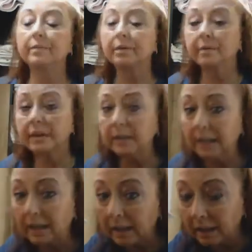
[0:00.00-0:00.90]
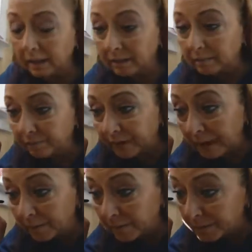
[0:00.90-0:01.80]
3D
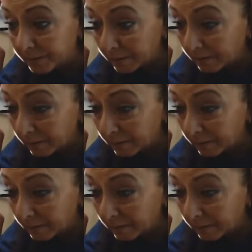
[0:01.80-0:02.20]
fibers.